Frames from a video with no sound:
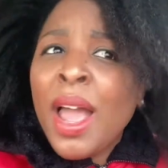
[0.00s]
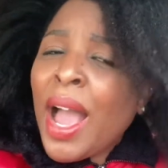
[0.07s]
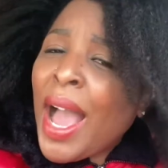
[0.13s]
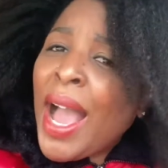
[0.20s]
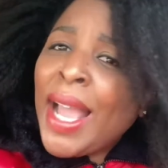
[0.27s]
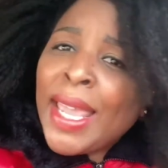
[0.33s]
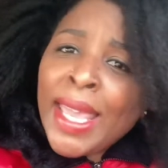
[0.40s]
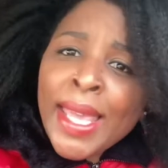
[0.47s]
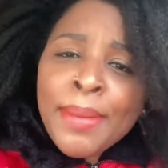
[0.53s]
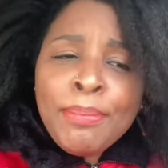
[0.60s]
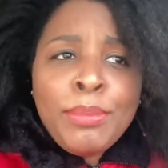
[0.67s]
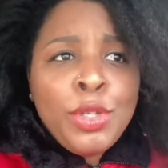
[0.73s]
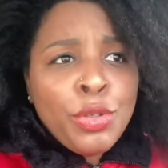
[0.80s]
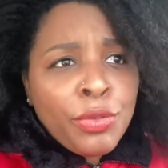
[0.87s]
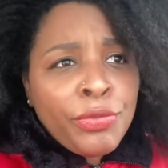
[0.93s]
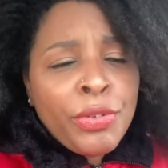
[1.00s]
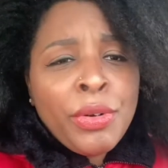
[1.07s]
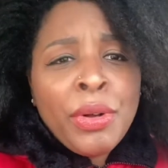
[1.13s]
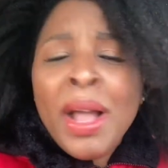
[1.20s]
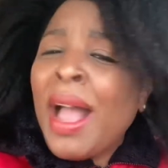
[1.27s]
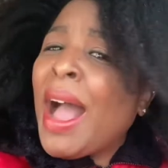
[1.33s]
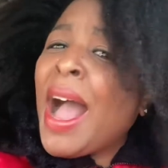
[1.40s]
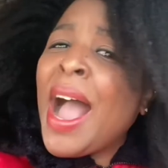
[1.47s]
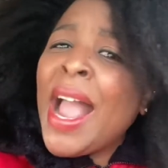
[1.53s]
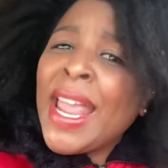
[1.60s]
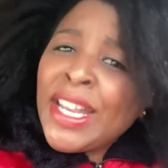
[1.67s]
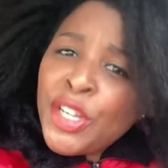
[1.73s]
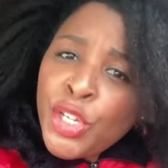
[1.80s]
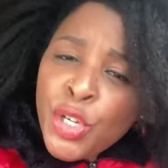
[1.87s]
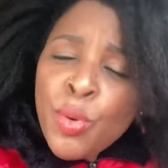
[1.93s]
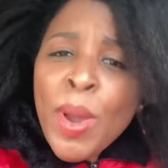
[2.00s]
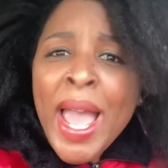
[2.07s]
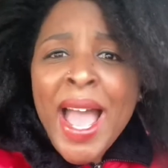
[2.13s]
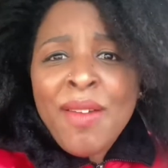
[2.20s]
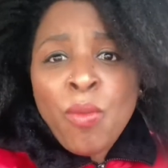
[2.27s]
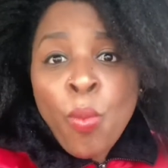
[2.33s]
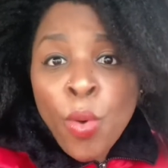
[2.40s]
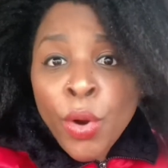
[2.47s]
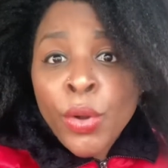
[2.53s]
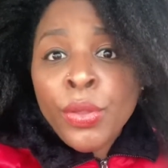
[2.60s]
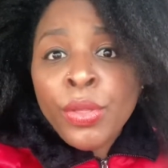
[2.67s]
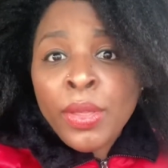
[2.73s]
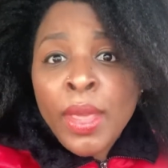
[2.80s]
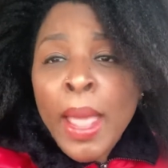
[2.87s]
I am beautiful. I do have worth.